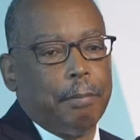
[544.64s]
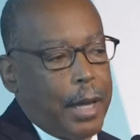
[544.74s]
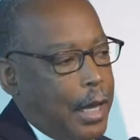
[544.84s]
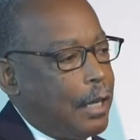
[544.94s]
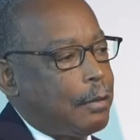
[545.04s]
a
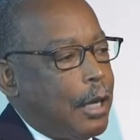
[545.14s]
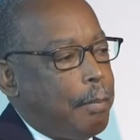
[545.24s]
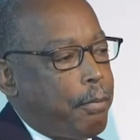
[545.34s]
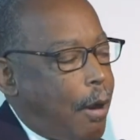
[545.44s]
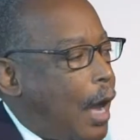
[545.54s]

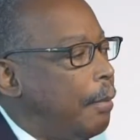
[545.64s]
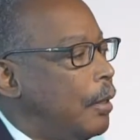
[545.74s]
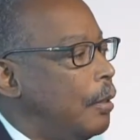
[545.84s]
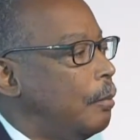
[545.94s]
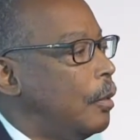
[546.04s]

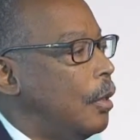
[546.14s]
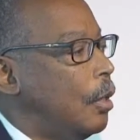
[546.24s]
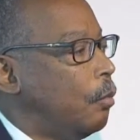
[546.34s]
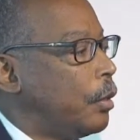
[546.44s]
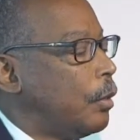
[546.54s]
problem
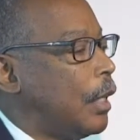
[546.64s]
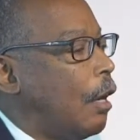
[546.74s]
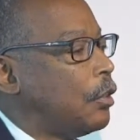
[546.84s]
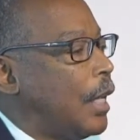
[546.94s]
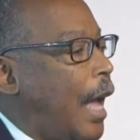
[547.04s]
with
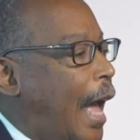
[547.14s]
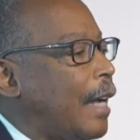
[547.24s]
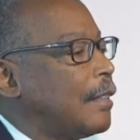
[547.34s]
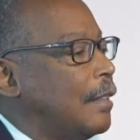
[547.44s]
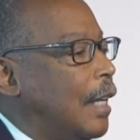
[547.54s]
regards to
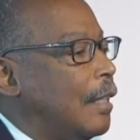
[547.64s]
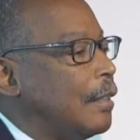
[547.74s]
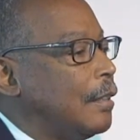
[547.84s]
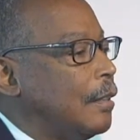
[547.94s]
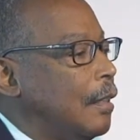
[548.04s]

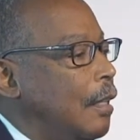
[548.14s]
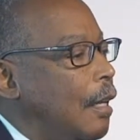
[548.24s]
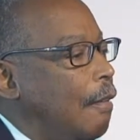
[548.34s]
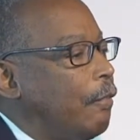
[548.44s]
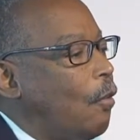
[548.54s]
access
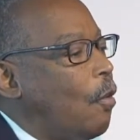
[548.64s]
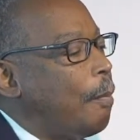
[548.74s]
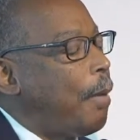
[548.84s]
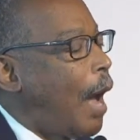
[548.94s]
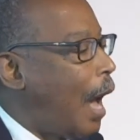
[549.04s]

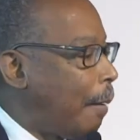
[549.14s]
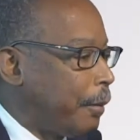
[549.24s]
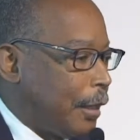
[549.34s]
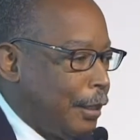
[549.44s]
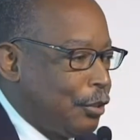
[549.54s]
for
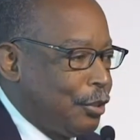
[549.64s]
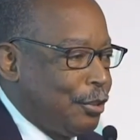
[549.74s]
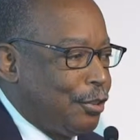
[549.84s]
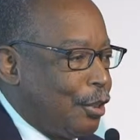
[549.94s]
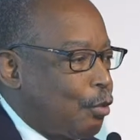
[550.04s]

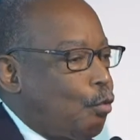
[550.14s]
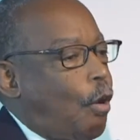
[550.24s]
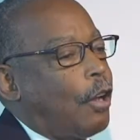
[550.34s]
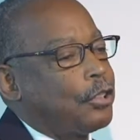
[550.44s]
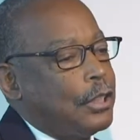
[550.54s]
populations
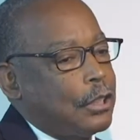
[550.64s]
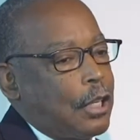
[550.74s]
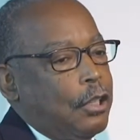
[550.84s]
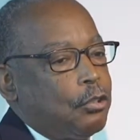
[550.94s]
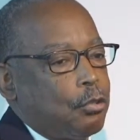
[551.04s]
across this
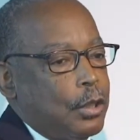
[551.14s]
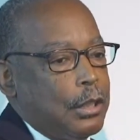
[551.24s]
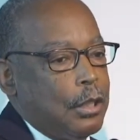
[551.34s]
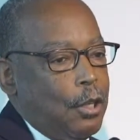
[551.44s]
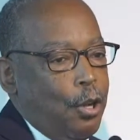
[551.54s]

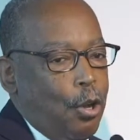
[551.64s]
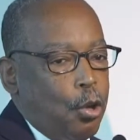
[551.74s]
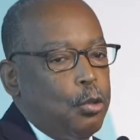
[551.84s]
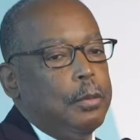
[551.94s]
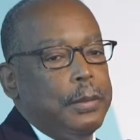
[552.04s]
country
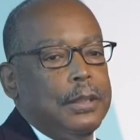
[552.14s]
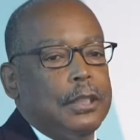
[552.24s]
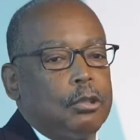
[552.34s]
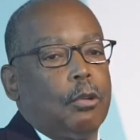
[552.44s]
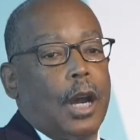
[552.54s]
who would be
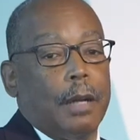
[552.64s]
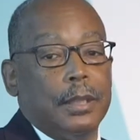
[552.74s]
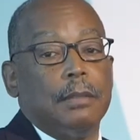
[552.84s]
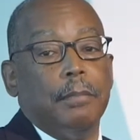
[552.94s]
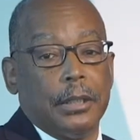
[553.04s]

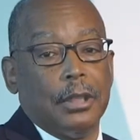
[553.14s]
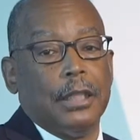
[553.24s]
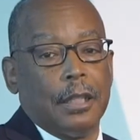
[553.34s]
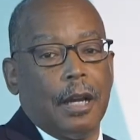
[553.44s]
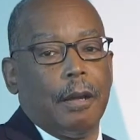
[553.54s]
described as middle
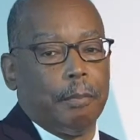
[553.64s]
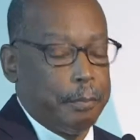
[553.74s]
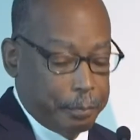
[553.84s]
income.